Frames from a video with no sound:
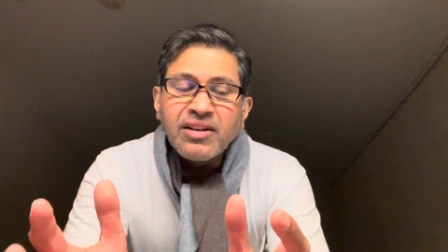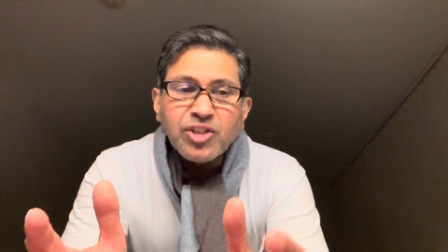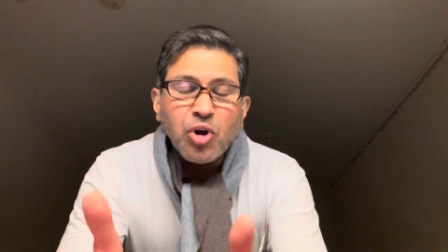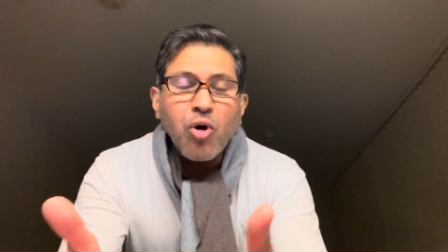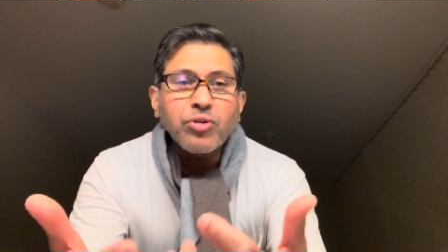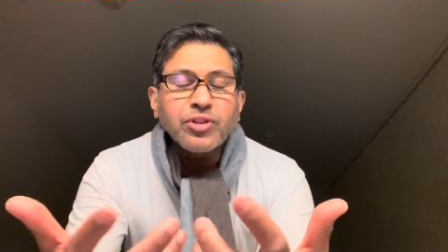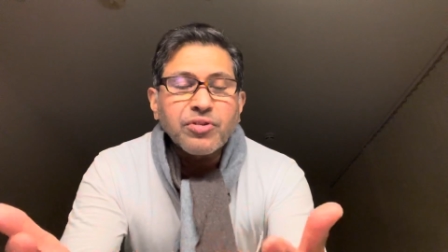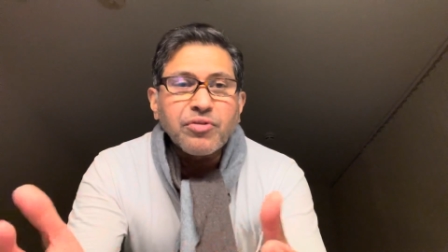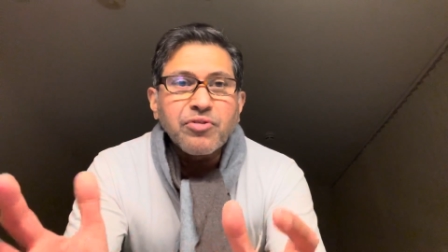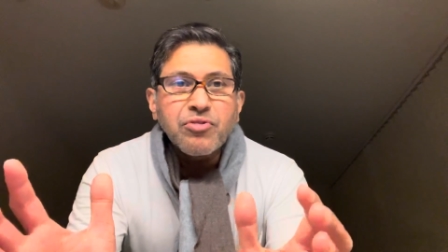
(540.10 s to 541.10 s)
taught
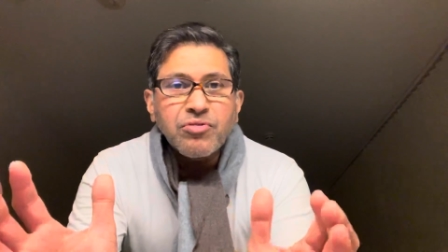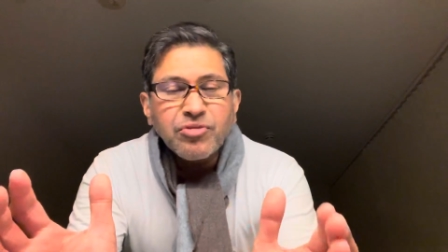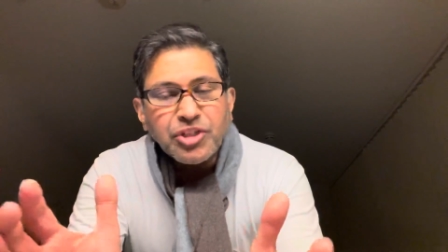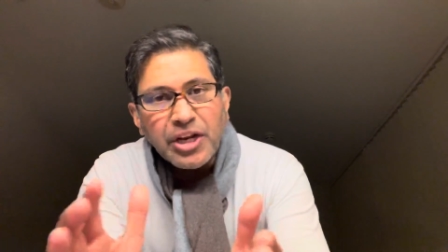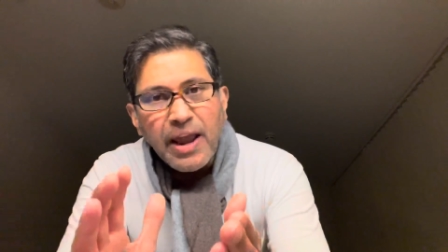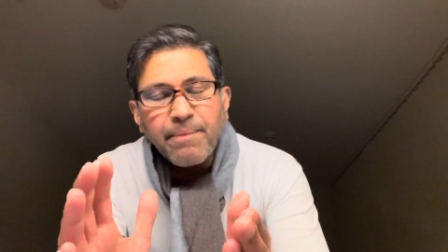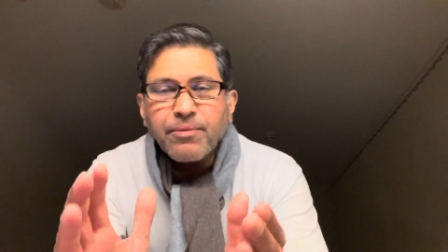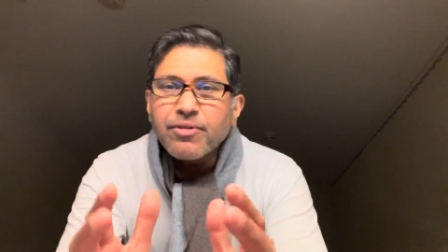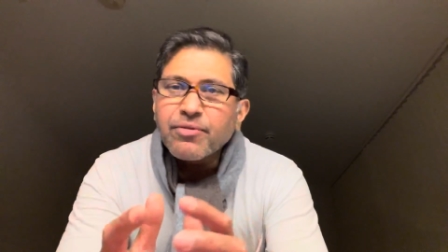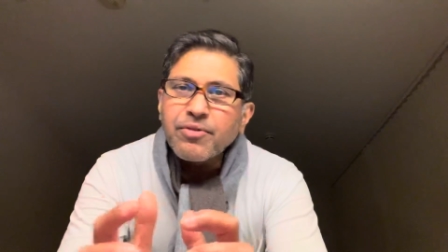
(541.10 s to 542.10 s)
through, shaped
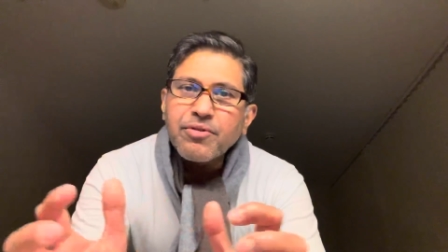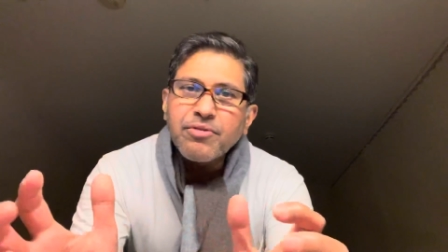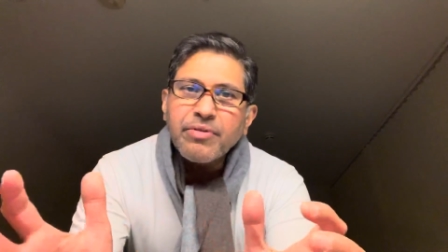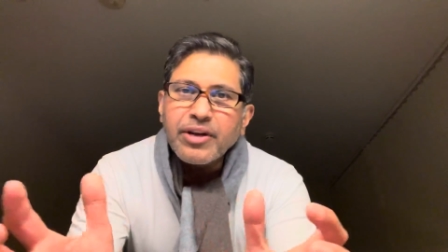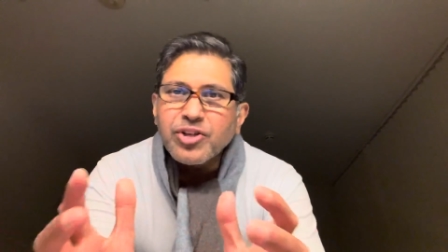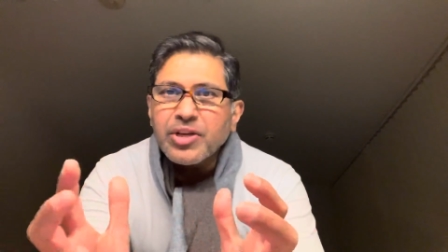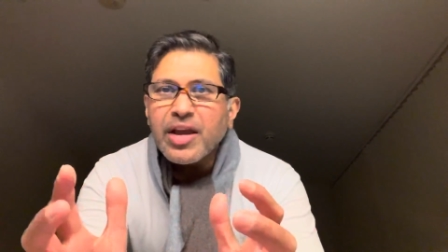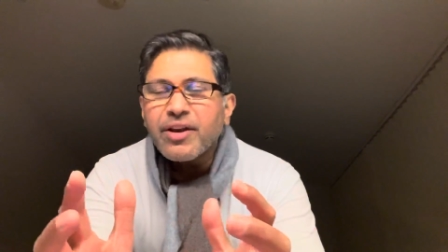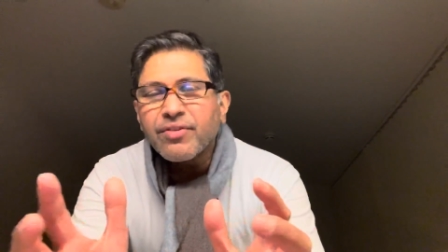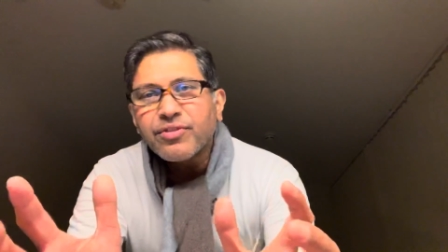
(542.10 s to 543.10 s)
through,
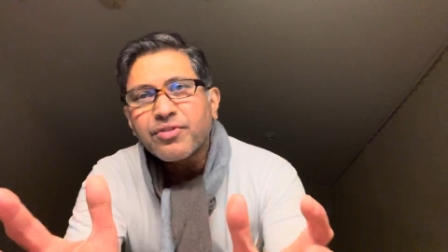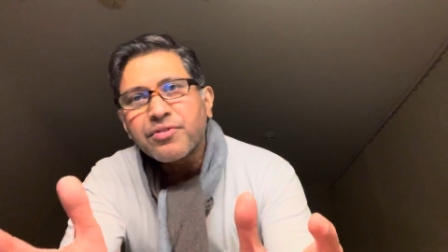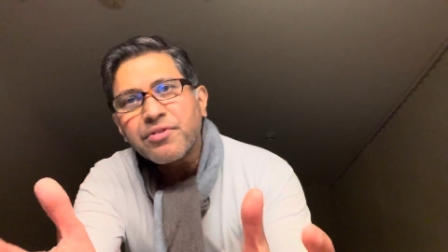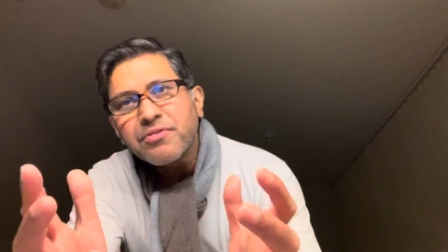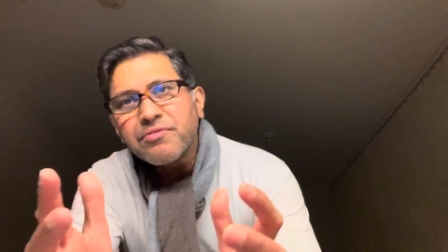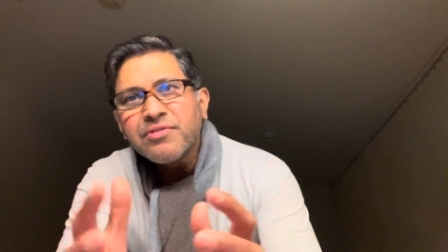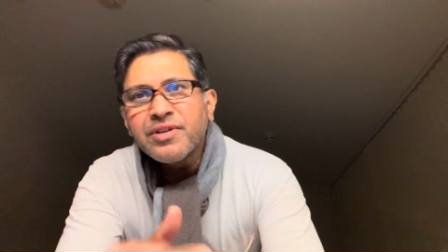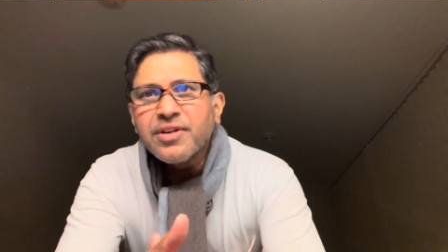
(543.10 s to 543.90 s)
educated through,